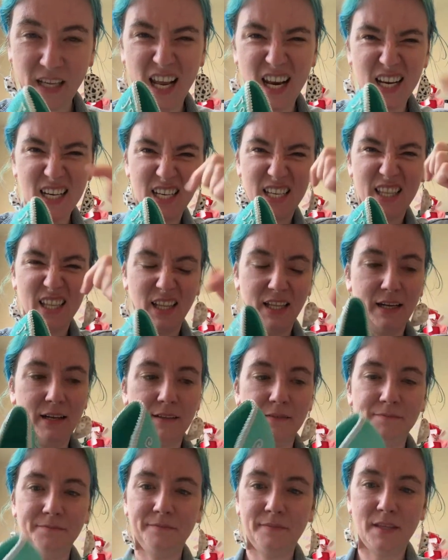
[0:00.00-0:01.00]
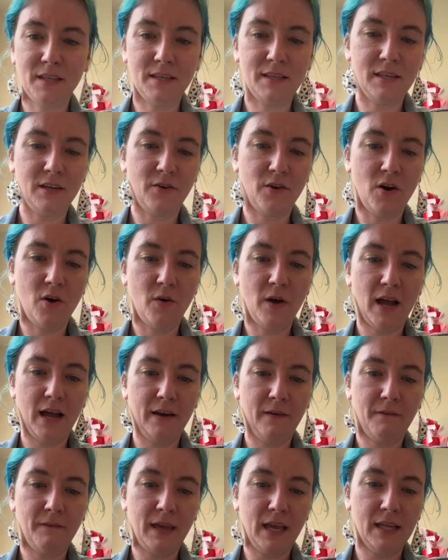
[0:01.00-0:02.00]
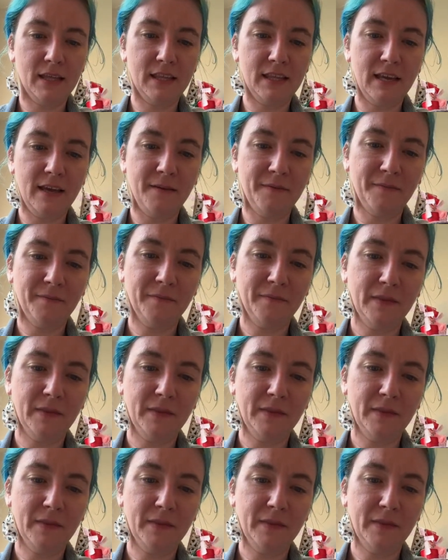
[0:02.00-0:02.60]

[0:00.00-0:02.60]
And I did the 0 kind of fancy.